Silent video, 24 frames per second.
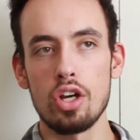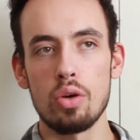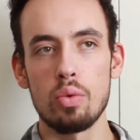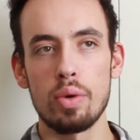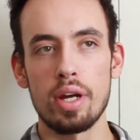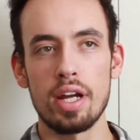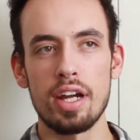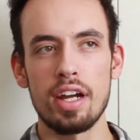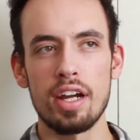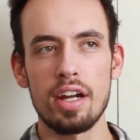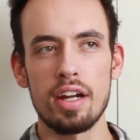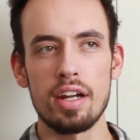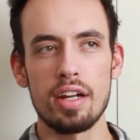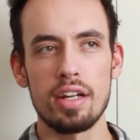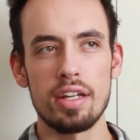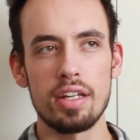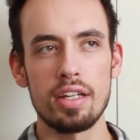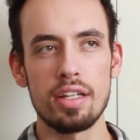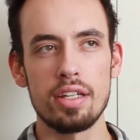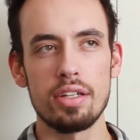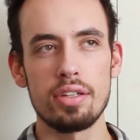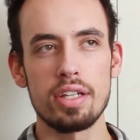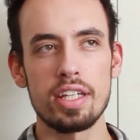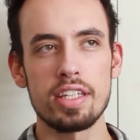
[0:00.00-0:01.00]
where
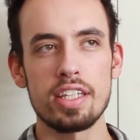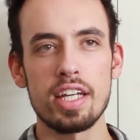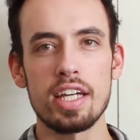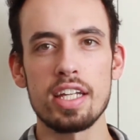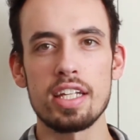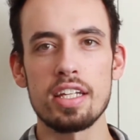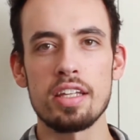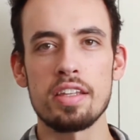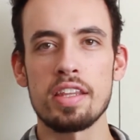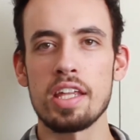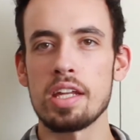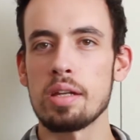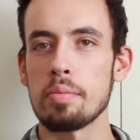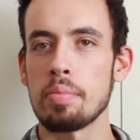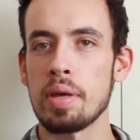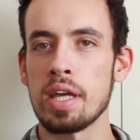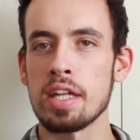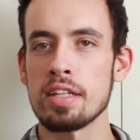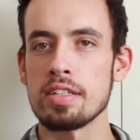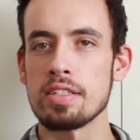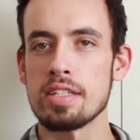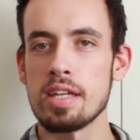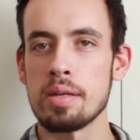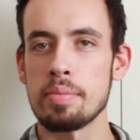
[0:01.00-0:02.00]
you get the idea that a
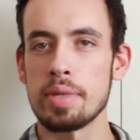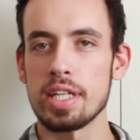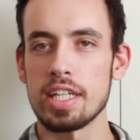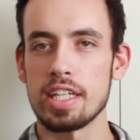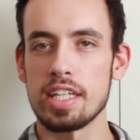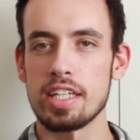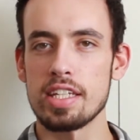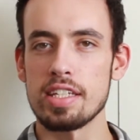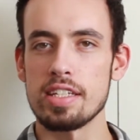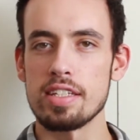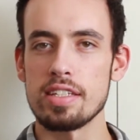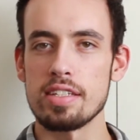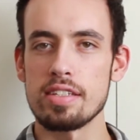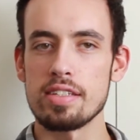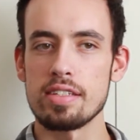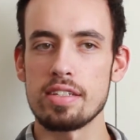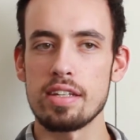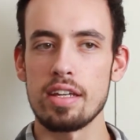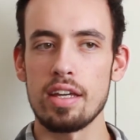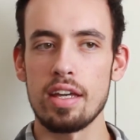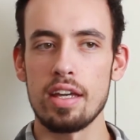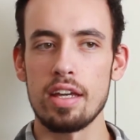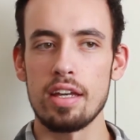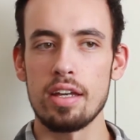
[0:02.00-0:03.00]
pandemic has
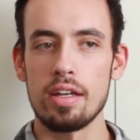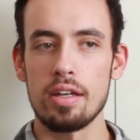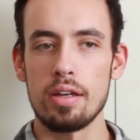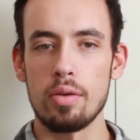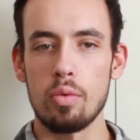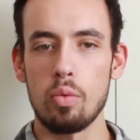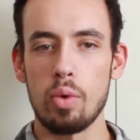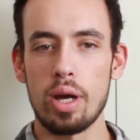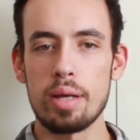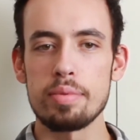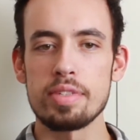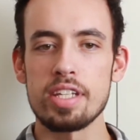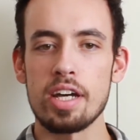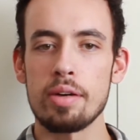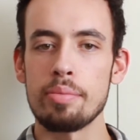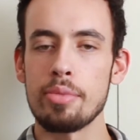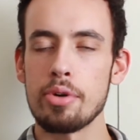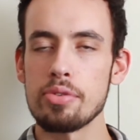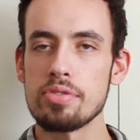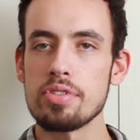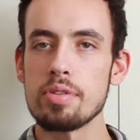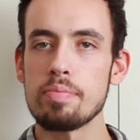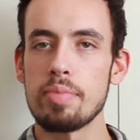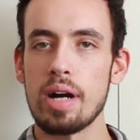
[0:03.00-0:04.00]
wiped out
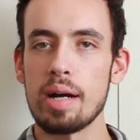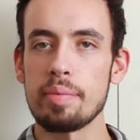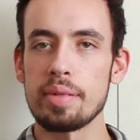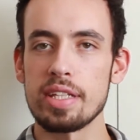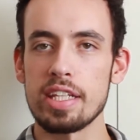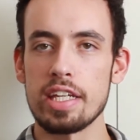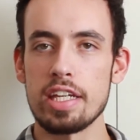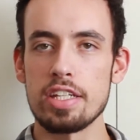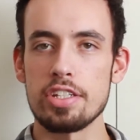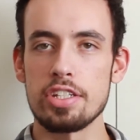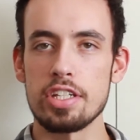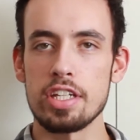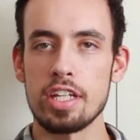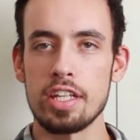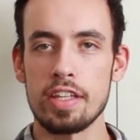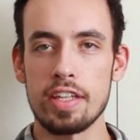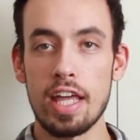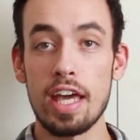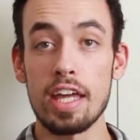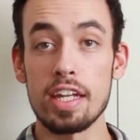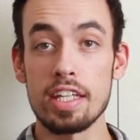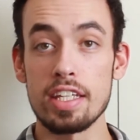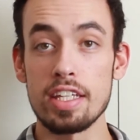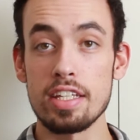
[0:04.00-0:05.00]
most of the population and
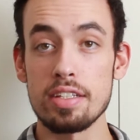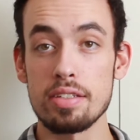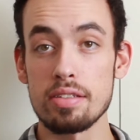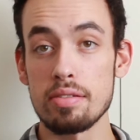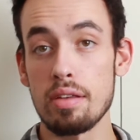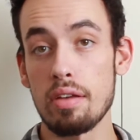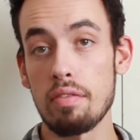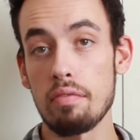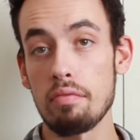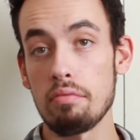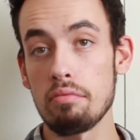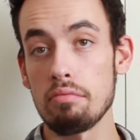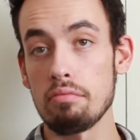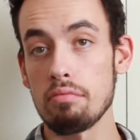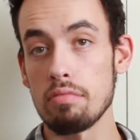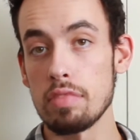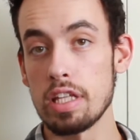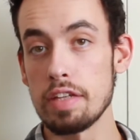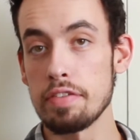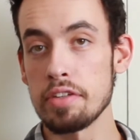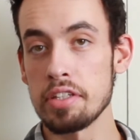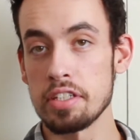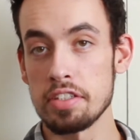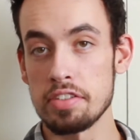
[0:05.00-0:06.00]
that he's
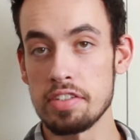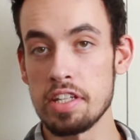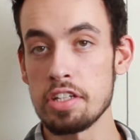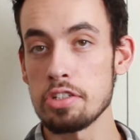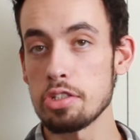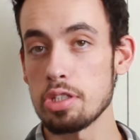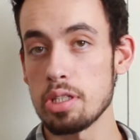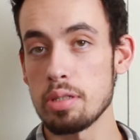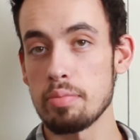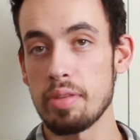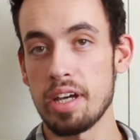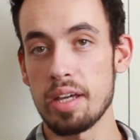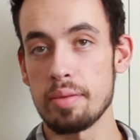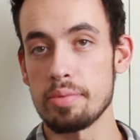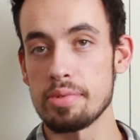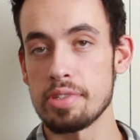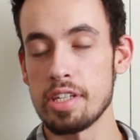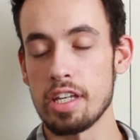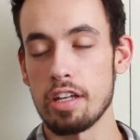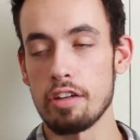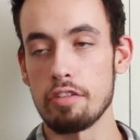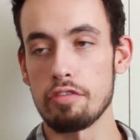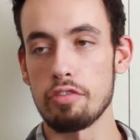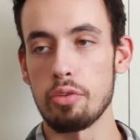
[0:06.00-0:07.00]
living essentially by
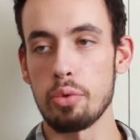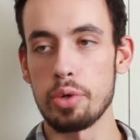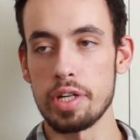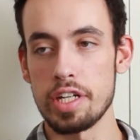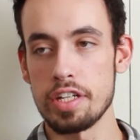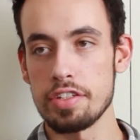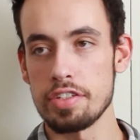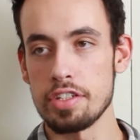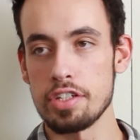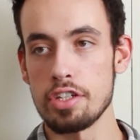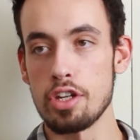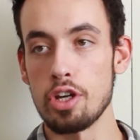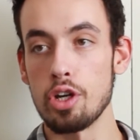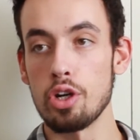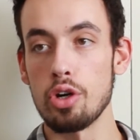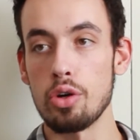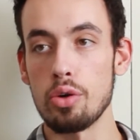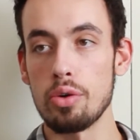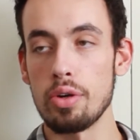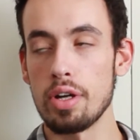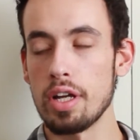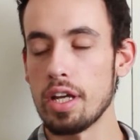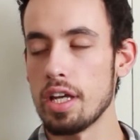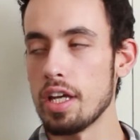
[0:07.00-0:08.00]
himself, where he doesn't
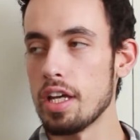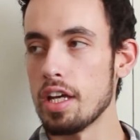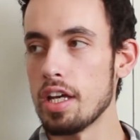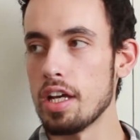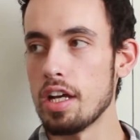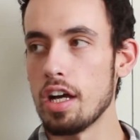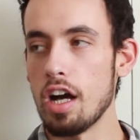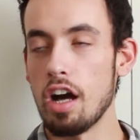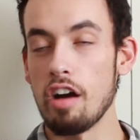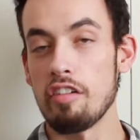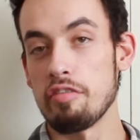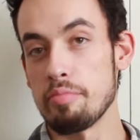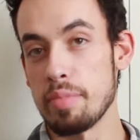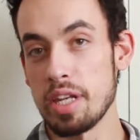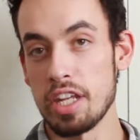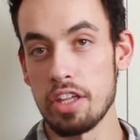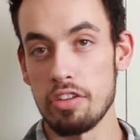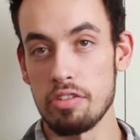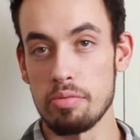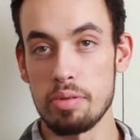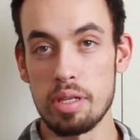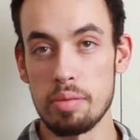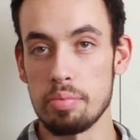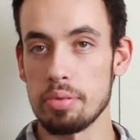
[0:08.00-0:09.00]
know of many
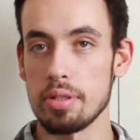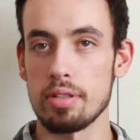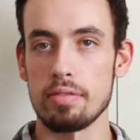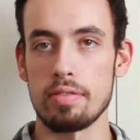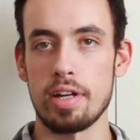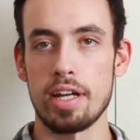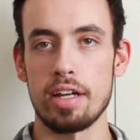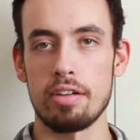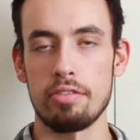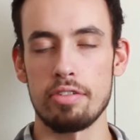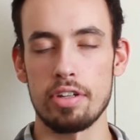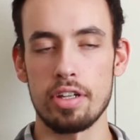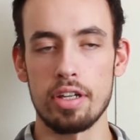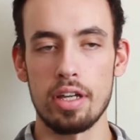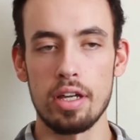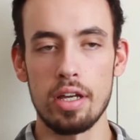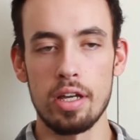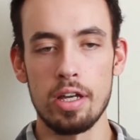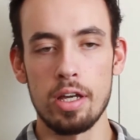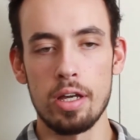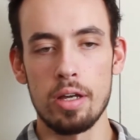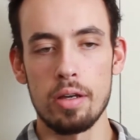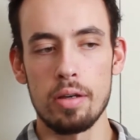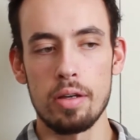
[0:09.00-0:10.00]
other people around.
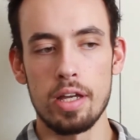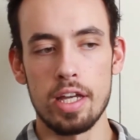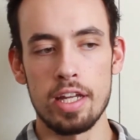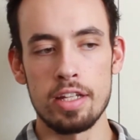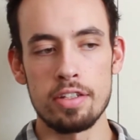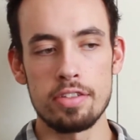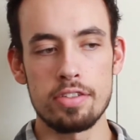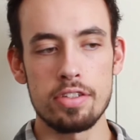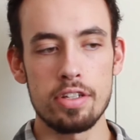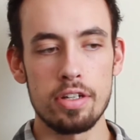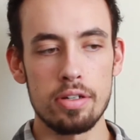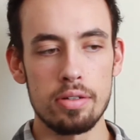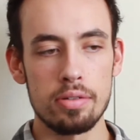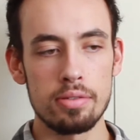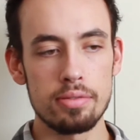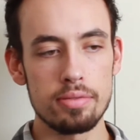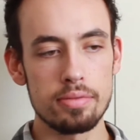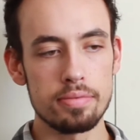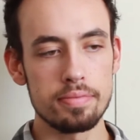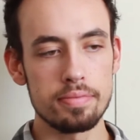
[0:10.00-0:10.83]
And so